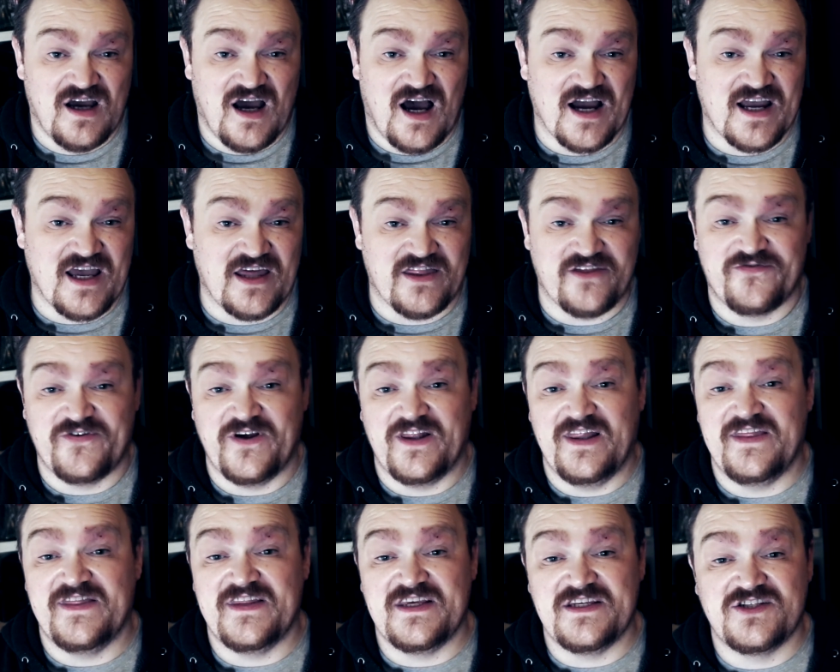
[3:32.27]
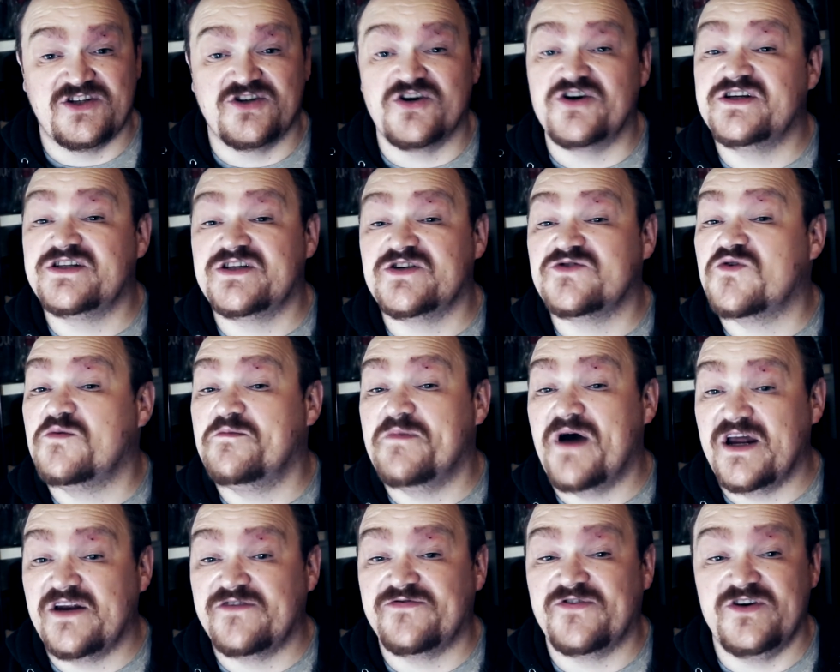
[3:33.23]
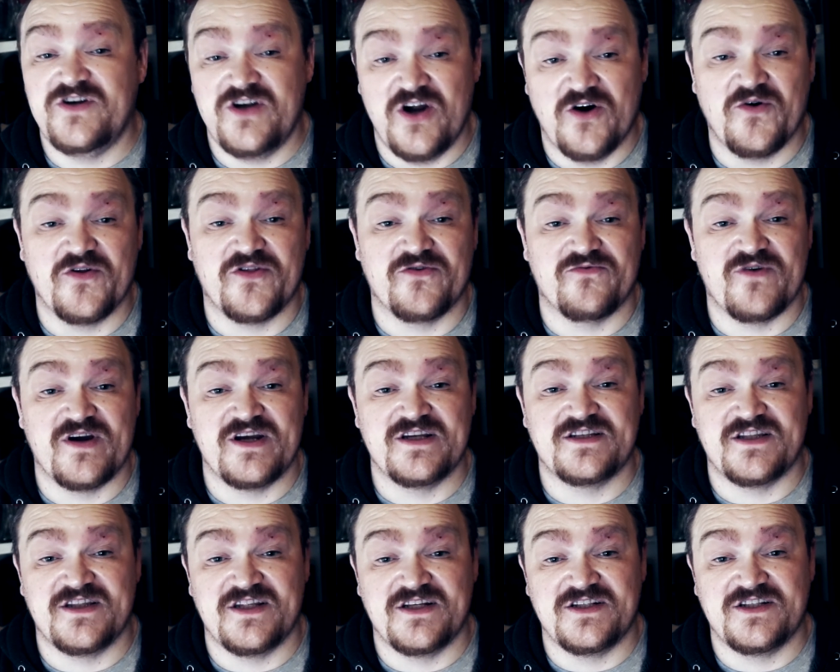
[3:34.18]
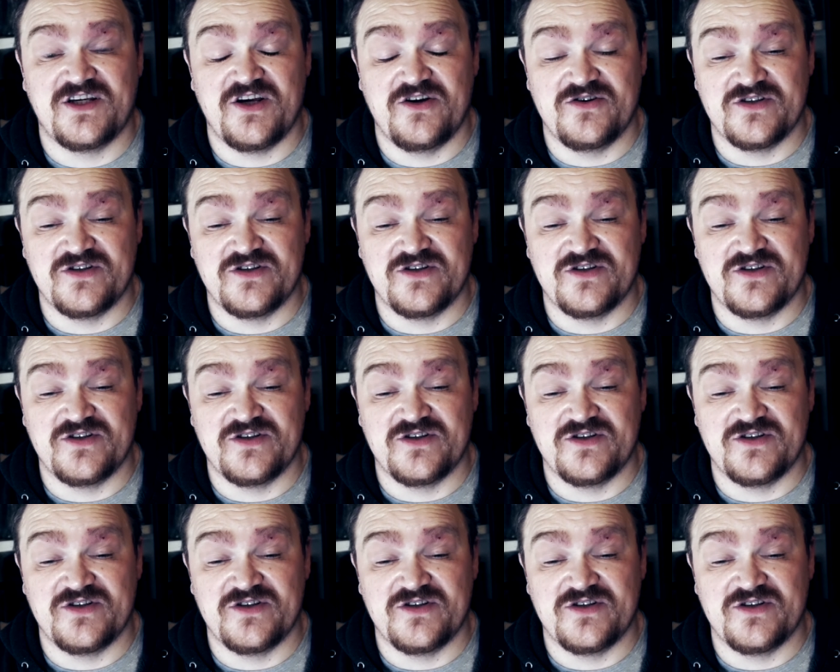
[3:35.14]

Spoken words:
I get the feeling these choices were made for no other reason than to